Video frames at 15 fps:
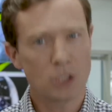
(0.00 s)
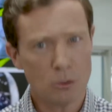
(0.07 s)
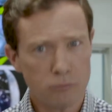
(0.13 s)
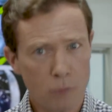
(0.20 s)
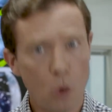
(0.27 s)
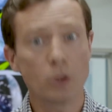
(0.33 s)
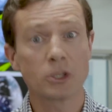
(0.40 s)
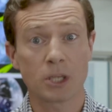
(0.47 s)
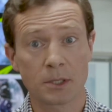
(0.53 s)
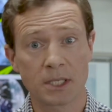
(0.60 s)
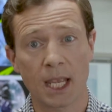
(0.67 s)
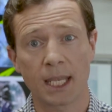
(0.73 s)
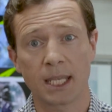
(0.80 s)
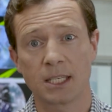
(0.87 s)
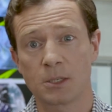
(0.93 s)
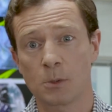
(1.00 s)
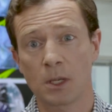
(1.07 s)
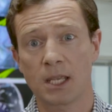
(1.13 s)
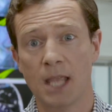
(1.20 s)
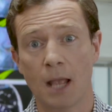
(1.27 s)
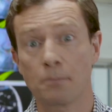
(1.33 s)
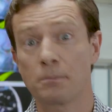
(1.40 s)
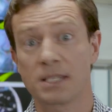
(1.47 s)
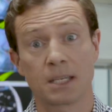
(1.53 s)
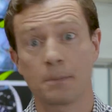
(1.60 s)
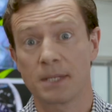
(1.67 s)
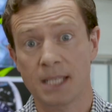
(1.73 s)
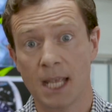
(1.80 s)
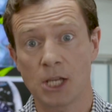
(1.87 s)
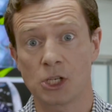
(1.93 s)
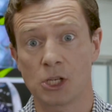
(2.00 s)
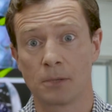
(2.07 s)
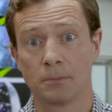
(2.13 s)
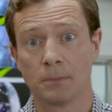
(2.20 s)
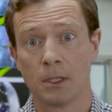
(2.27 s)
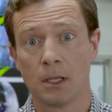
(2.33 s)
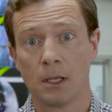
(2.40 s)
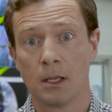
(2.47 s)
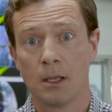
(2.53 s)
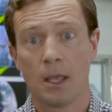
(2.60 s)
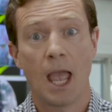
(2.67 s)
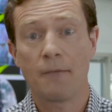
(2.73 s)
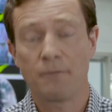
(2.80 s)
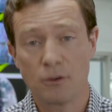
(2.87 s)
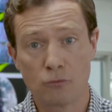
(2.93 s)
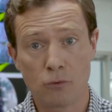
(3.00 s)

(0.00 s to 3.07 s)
do also take into account precipitation. Heavy